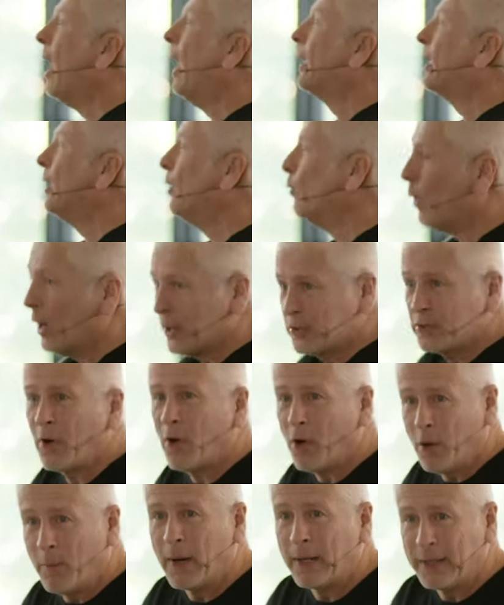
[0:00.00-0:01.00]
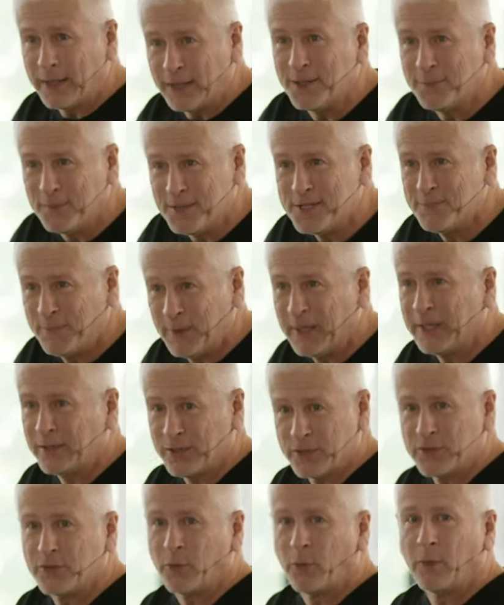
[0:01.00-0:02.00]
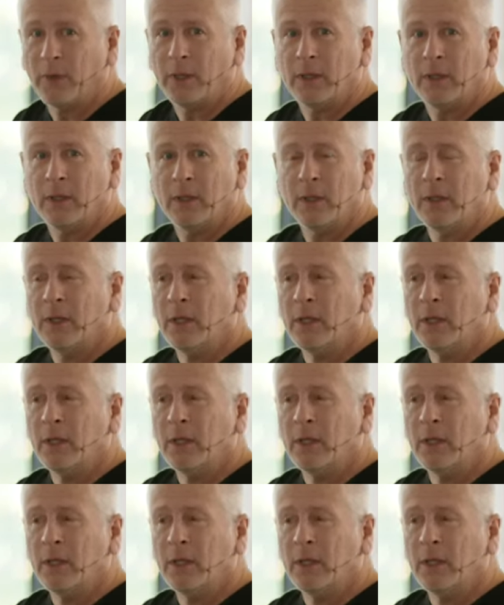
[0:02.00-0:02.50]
I can watch all my enemies being destroyed.